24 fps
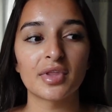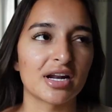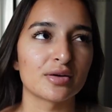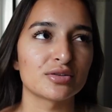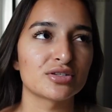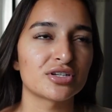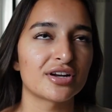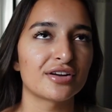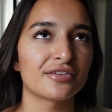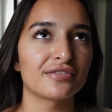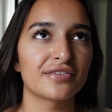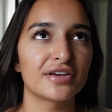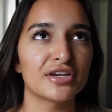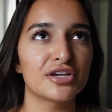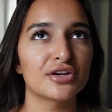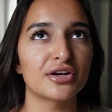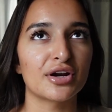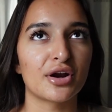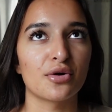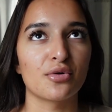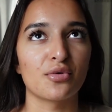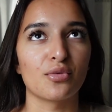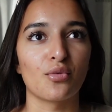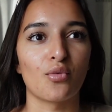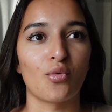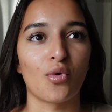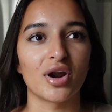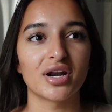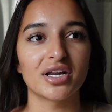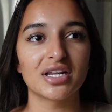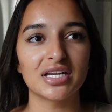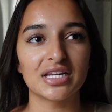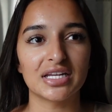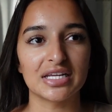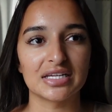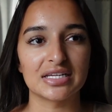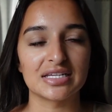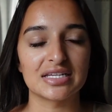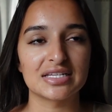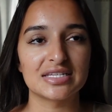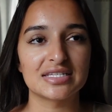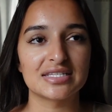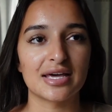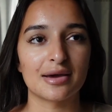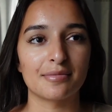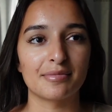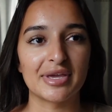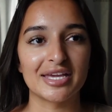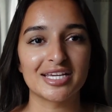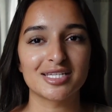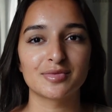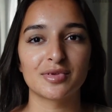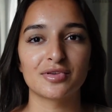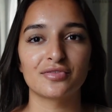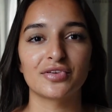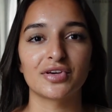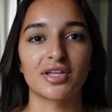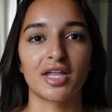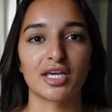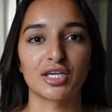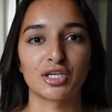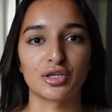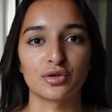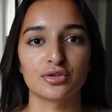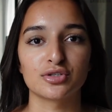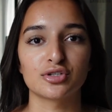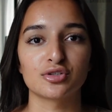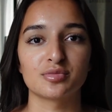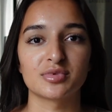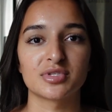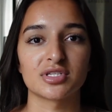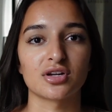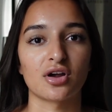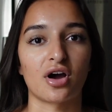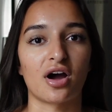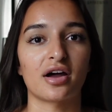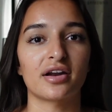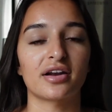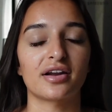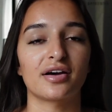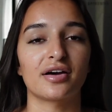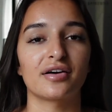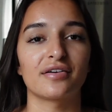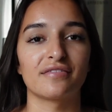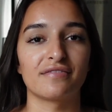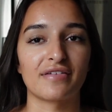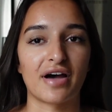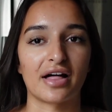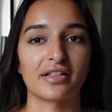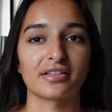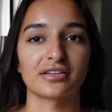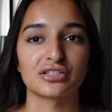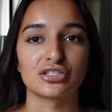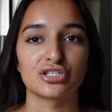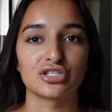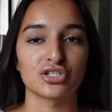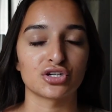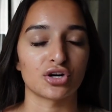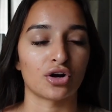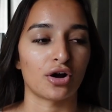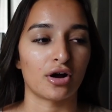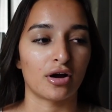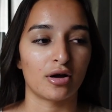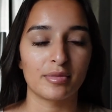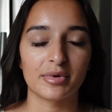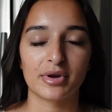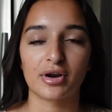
And I was trying to figure out what it is that makes me feel like YouTube's not a valid job.